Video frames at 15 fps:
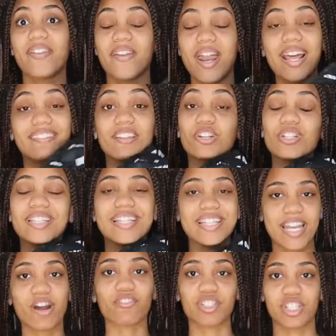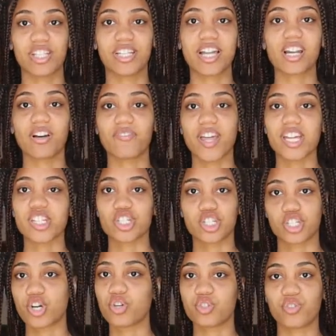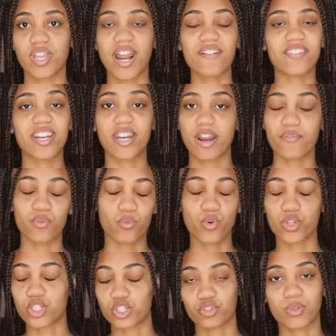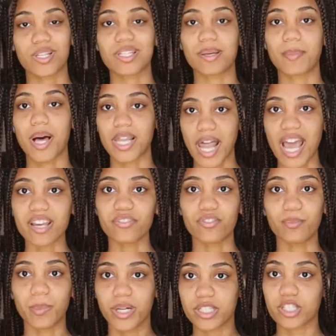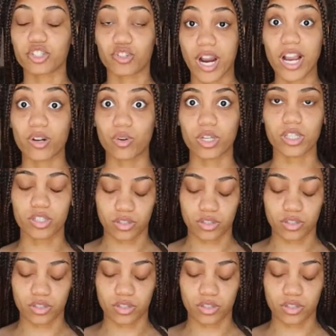that I literally never took it out of, that just shows you that I've never worn this dress in my life, but to try it on in the